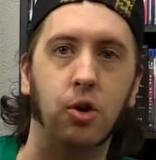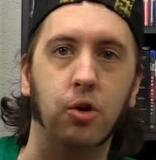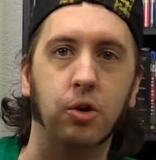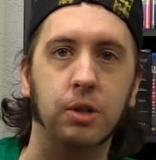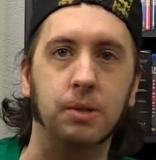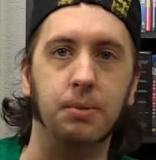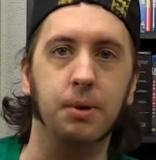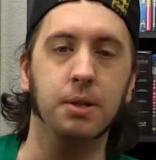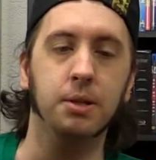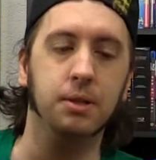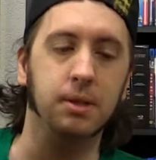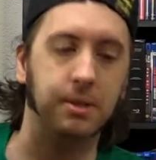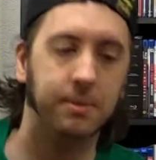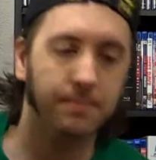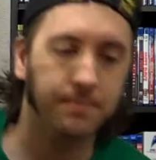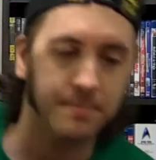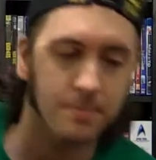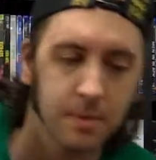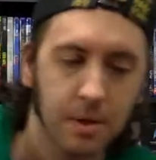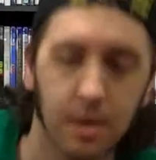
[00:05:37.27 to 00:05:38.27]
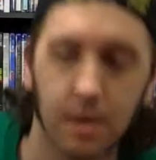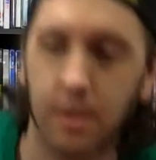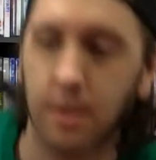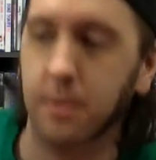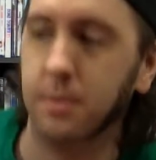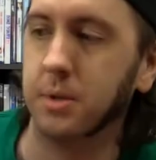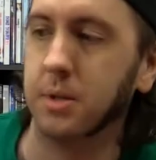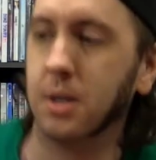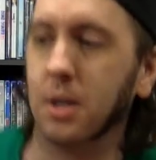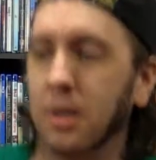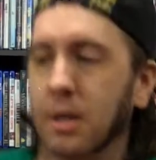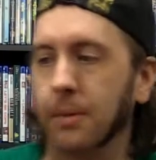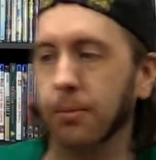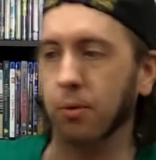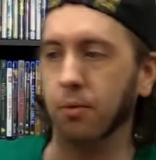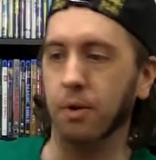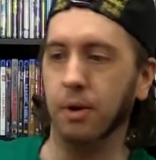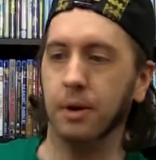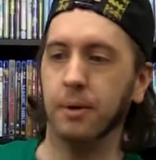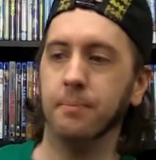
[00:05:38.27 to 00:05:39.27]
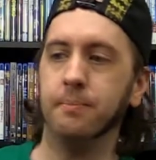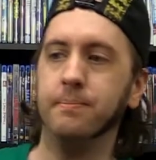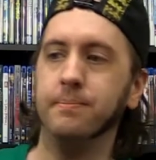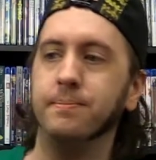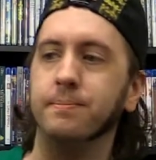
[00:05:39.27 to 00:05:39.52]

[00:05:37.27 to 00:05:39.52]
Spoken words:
no expense. Just gonna come over here.